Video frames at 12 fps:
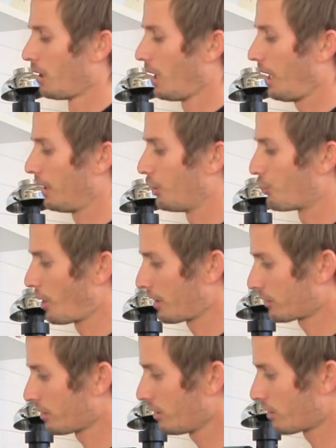and
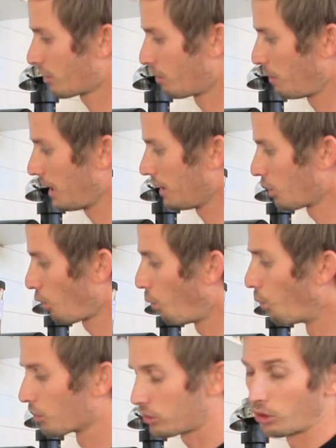adjust it to be
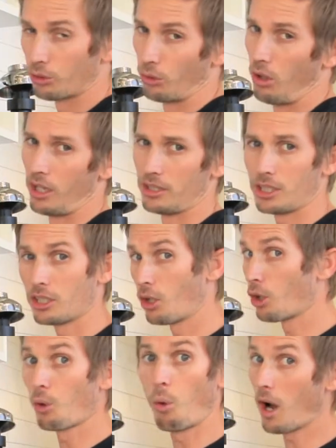coarser grind. You can
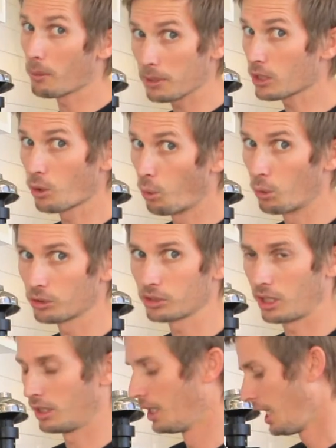go quite a bit
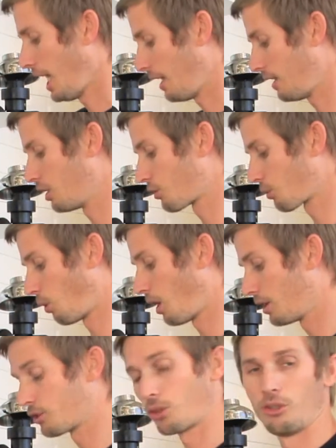coarser and then
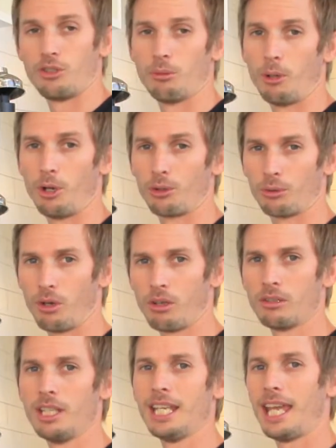try and turn your motor
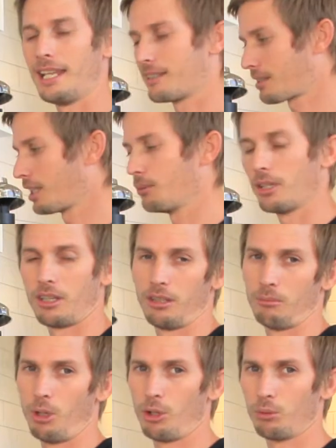on and see whether
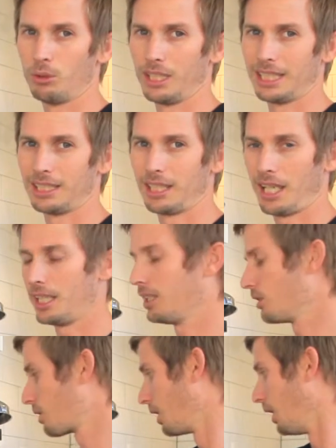the motor will
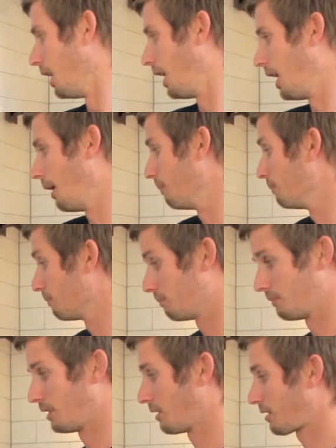engage. Um,
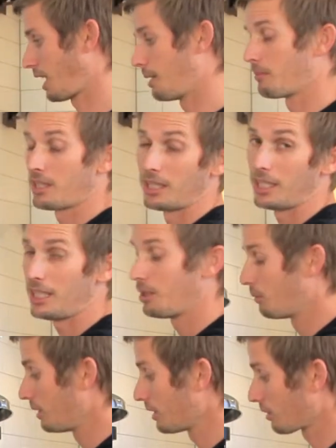same thing here
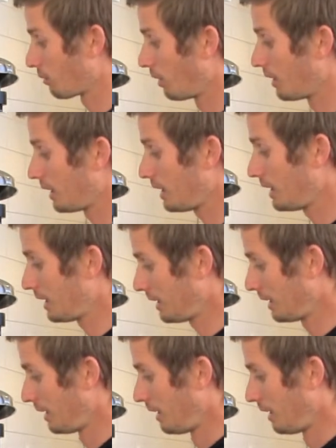with this grinder here